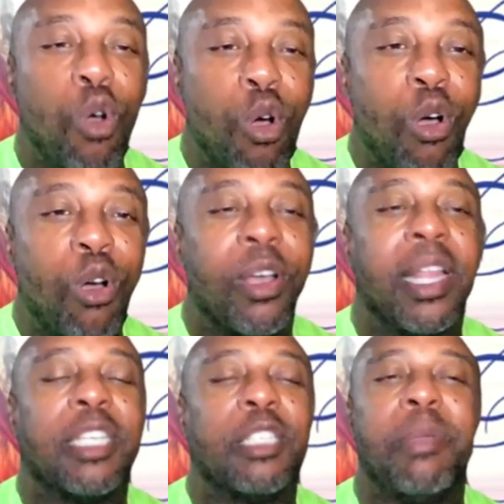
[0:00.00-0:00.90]

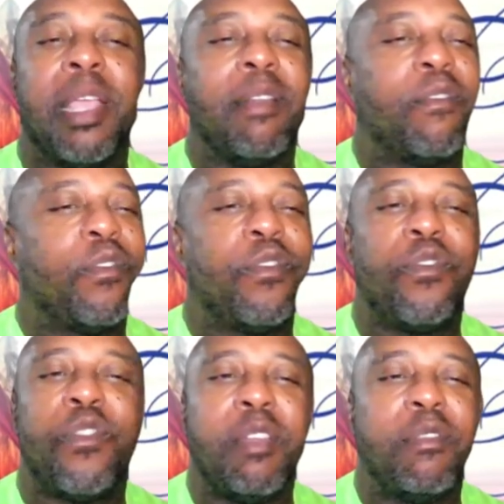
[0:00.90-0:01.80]
God has been
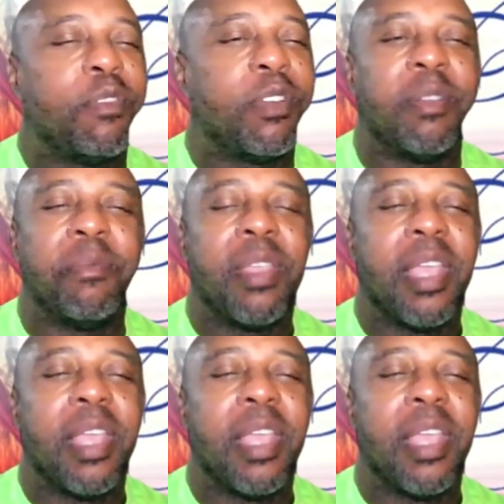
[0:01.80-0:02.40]
faithful,